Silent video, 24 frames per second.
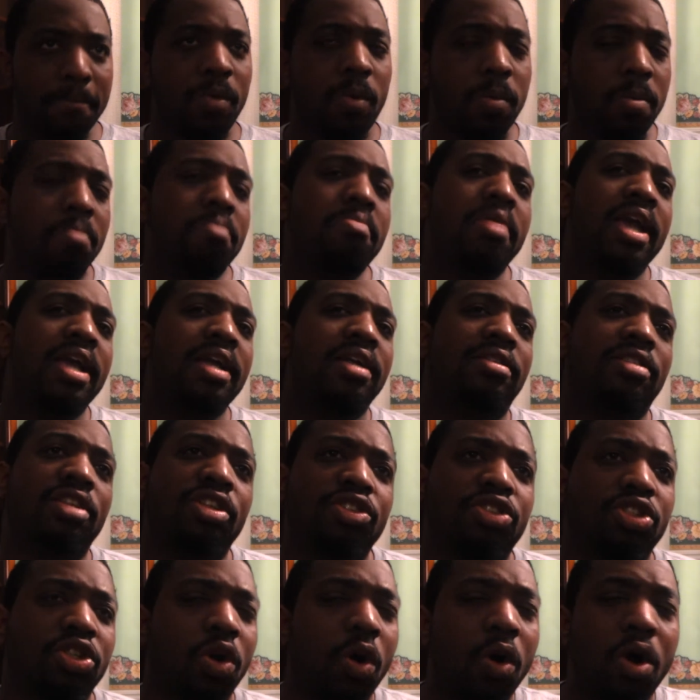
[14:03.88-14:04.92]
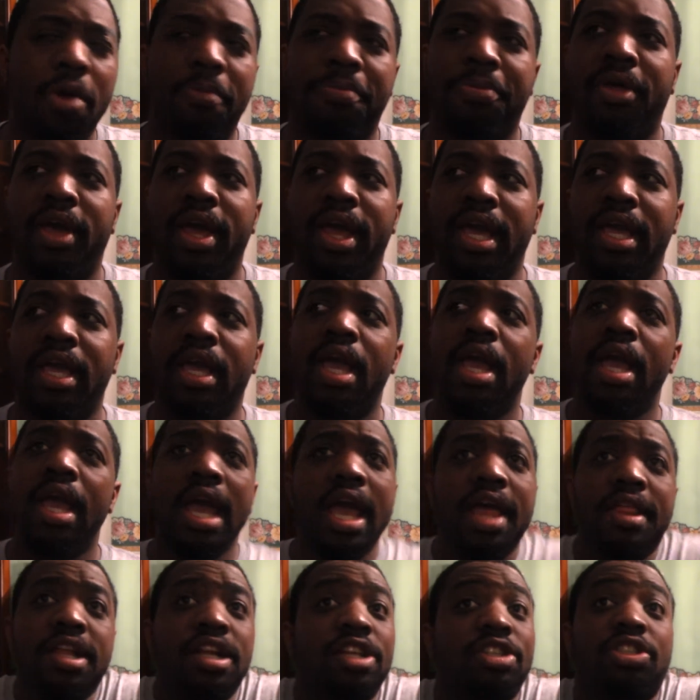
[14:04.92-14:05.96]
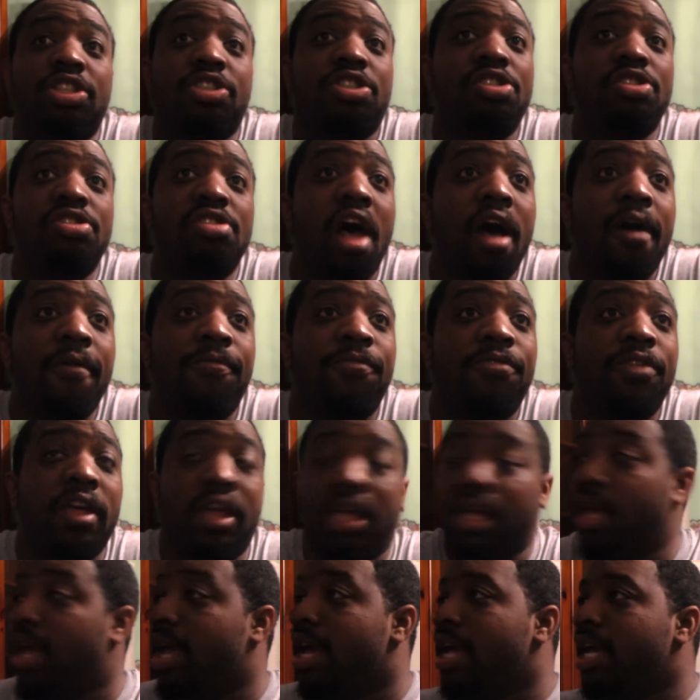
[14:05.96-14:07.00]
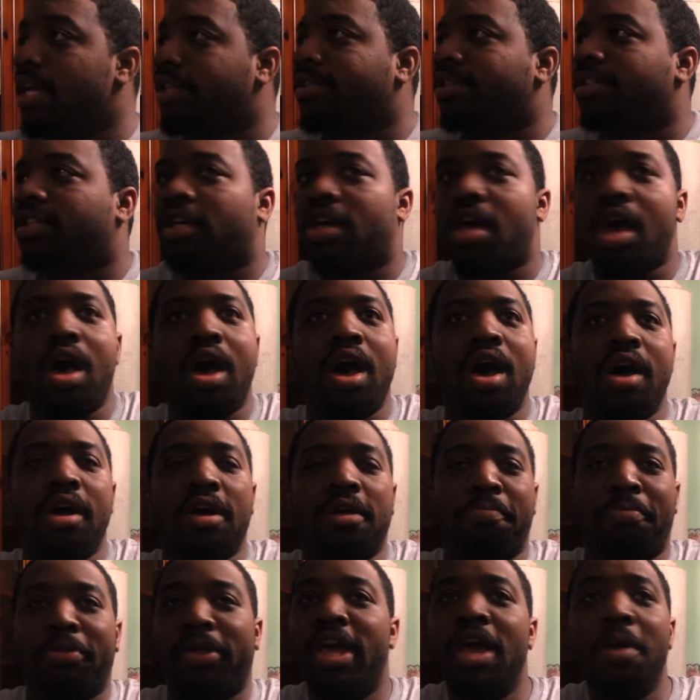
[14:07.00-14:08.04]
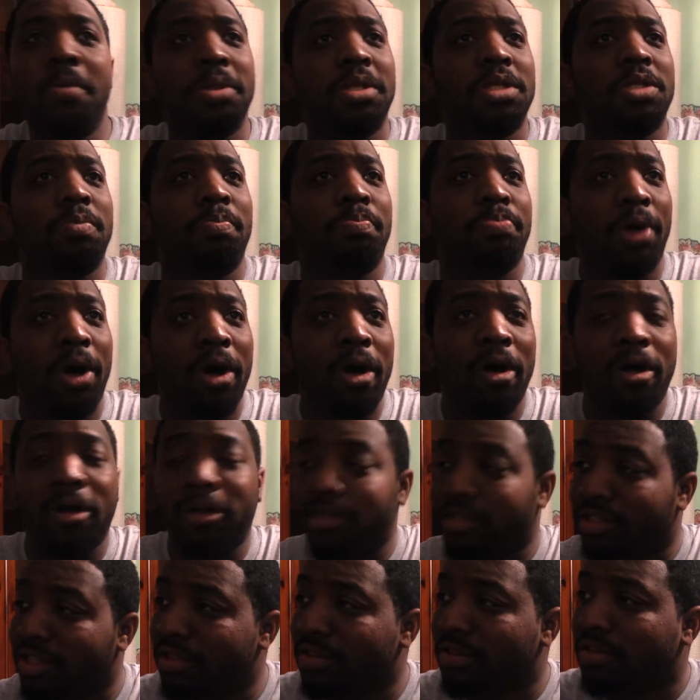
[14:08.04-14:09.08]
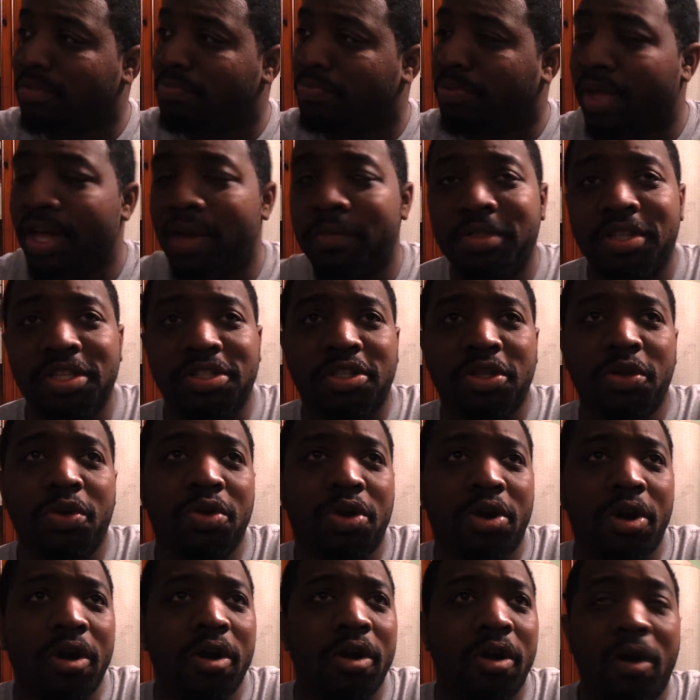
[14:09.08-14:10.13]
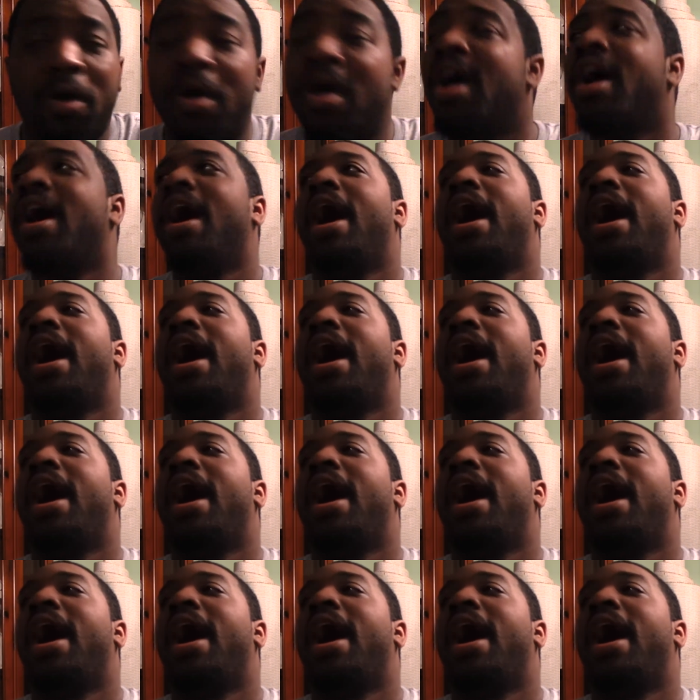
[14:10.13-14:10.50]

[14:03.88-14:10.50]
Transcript: amazing score playing, and then it's just nothing. It's just Kong playing with his balls and playing with this little girl.